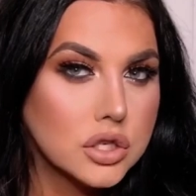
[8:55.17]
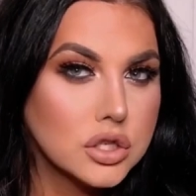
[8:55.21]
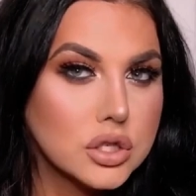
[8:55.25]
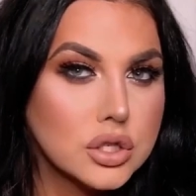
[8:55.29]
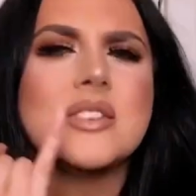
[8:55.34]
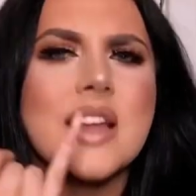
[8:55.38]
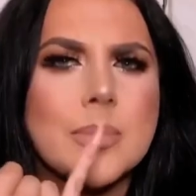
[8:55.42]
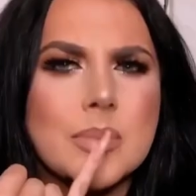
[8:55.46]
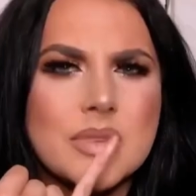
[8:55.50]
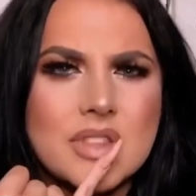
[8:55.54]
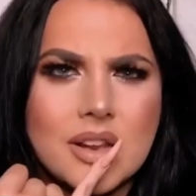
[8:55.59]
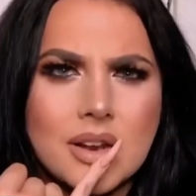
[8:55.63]

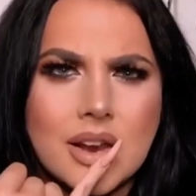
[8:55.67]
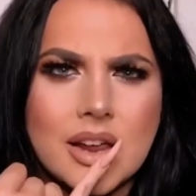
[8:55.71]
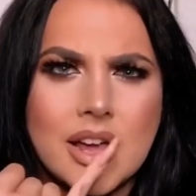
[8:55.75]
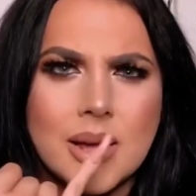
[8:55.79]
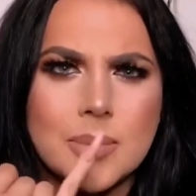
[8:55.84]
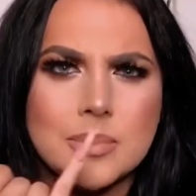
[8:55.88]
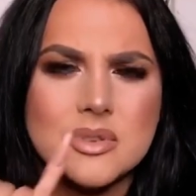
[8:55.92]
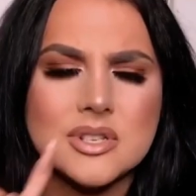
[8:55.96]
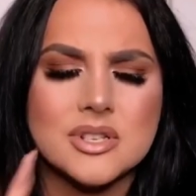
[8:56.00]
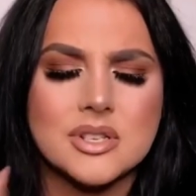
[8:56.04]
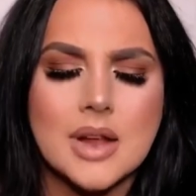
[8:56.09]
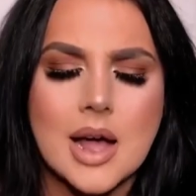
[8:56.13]
same with the
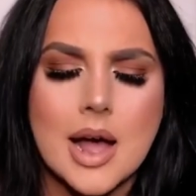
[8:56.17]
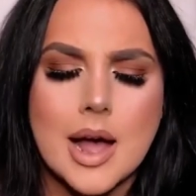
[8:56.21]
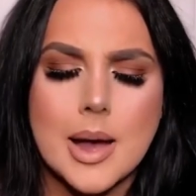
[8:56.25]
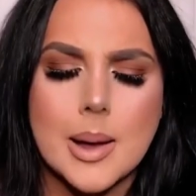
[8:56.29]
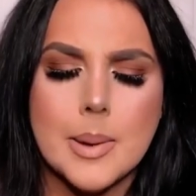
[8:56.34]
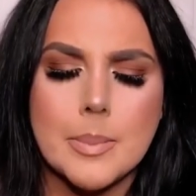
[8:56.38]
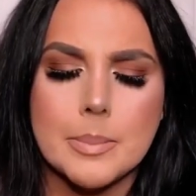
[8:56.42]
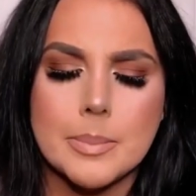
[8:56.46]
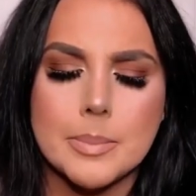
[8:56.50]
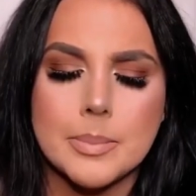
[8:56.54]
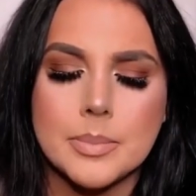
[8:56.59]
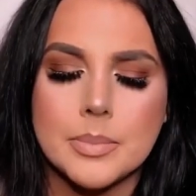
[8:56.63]
lips.
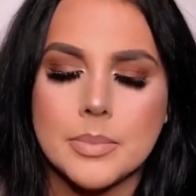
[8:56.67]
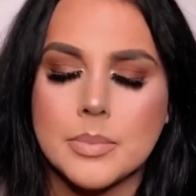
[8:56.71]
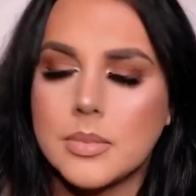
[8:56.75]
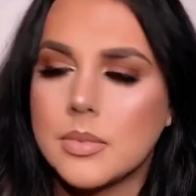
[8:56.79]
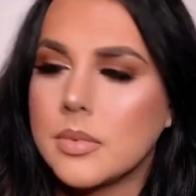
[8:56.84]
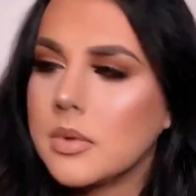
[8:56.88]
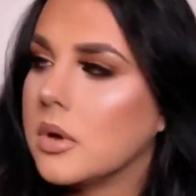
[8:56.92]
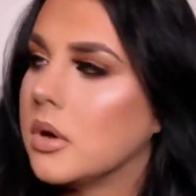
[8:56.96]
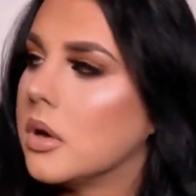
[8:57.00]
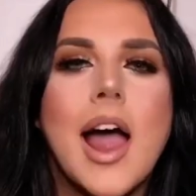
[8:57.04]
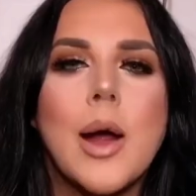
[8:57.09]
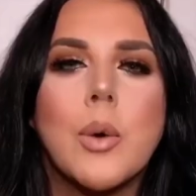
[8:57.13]

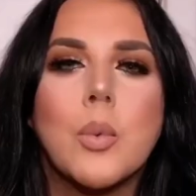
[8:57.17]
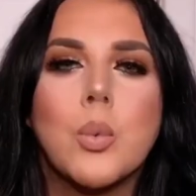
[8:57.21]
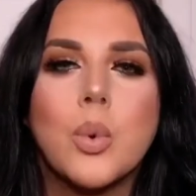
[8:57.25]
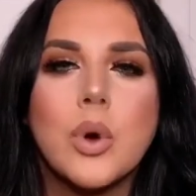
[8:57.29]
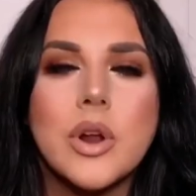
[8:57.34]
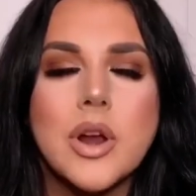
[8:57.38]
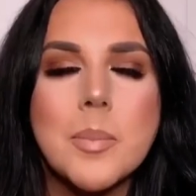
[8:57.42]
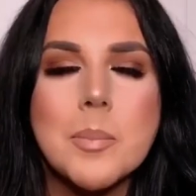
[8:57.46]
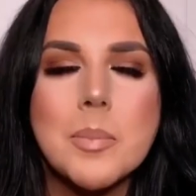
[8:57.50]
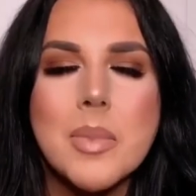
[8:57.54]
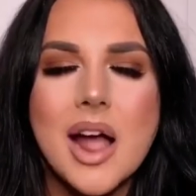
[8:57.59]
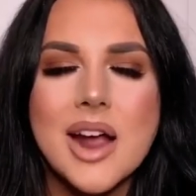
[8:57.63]
I
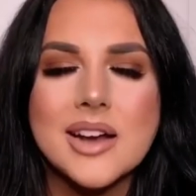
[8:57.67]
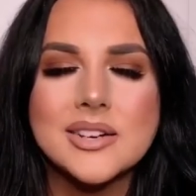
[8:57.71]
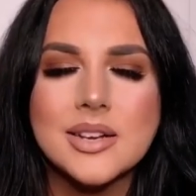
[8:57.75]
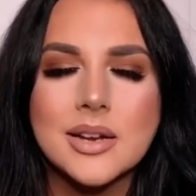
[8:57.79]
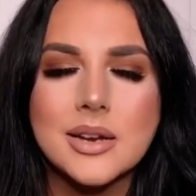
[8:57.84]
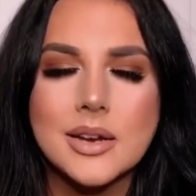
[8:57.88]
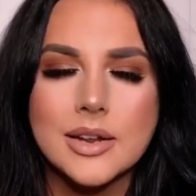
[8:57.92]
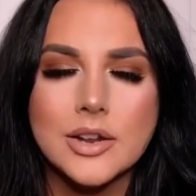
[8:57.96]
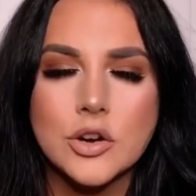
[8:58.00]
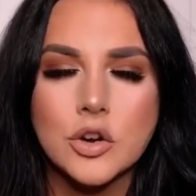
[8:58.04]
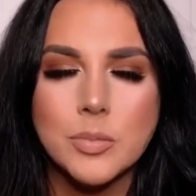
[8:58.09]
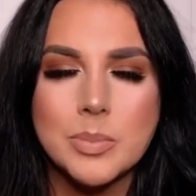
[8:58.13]
wouldn't mind a
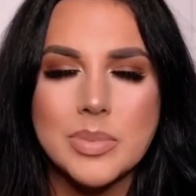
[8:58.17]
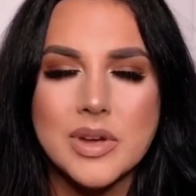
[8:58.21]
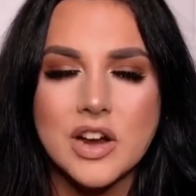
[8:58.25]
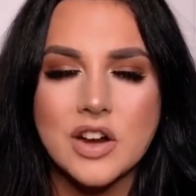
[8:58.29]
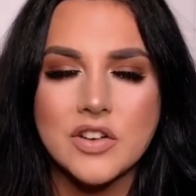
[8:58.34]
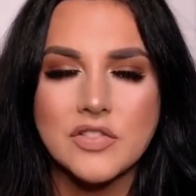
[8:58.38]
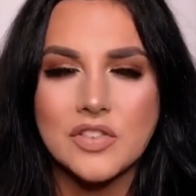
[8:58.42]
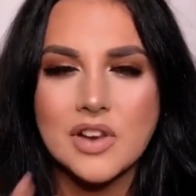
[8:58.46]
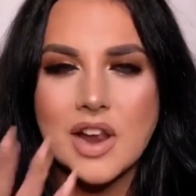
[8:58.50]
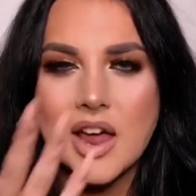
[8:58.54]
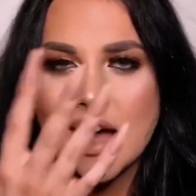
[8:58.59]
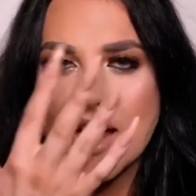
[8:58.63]
little bit
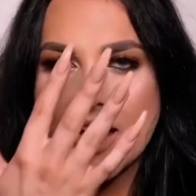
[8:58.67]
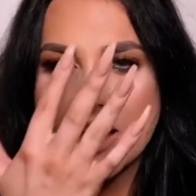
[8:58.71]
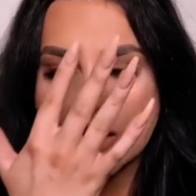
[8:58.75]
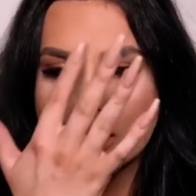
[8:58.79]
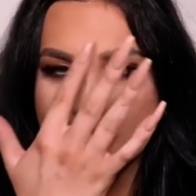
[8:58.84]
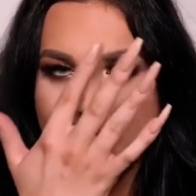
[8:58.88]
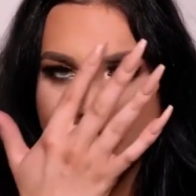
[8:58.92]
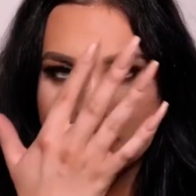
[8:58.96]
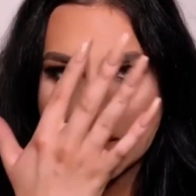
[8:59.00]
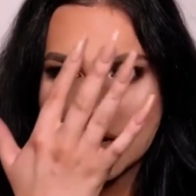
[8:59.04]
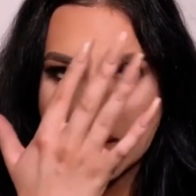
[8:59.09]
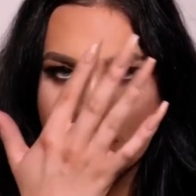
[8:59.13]
of like
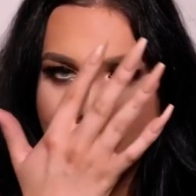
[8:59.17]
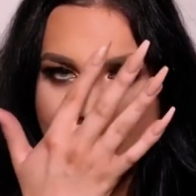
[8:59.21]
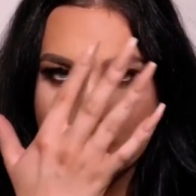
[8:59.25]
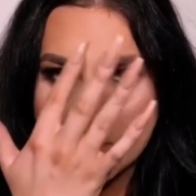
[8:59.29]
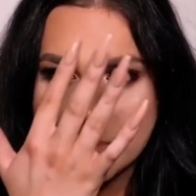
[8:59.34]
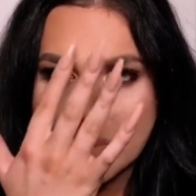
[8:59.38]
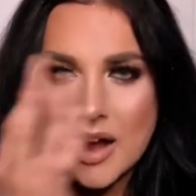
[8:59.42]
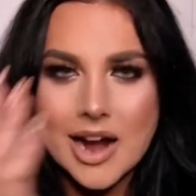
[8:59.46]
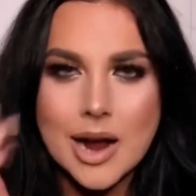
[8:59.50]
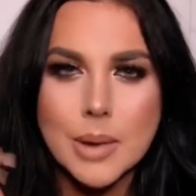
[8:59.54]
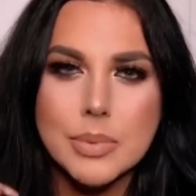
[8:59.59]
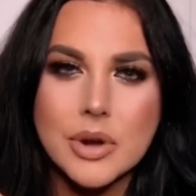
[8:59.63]
a
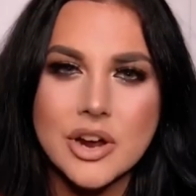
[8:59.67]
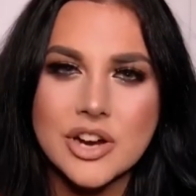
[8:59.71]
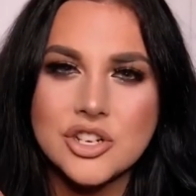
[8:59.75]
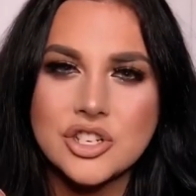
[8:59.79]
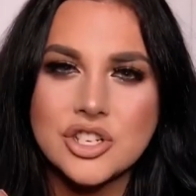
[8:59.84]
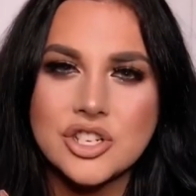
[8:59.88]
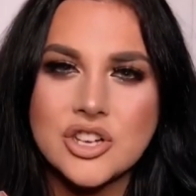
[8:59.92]
brow bone